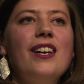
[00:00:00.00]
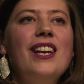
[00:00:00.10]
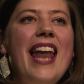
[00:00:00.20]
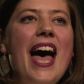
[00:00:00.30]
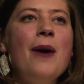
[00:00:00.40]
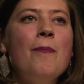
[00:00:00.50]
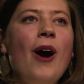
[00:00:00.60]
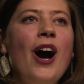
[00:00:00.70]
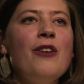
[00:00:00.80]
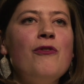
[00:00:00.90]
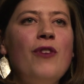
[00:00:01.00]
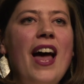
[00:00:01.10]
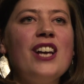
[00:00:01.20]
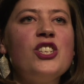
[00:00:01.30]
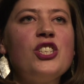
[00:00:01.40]
let my
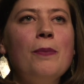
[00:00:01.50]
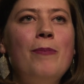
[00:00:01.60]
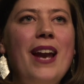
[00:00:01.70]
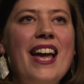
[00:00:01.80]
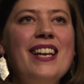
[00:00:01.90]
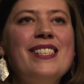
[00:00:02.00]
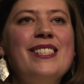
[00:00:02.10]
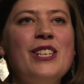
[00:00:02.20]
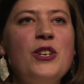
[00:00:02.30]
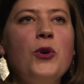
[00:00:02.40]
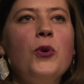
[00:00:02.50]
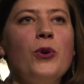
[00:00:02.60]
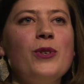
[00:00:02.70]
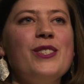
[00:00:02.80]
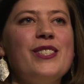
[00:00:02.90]
flesh blaze to
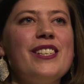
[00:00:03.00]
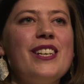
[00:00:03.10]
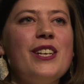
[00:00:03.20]
yours